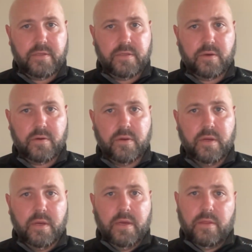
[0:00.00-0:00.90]
So
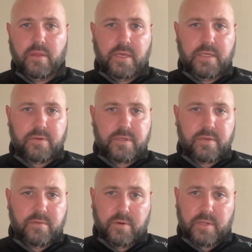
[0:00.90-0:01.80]
these
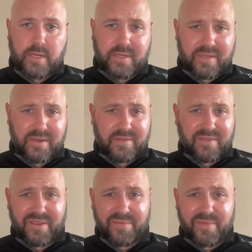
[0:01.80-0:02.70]
routines sound
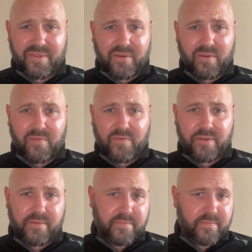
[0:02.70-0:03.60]
simple, and
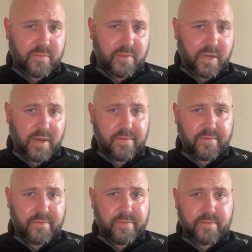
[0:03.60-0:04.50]
hopefully you kind of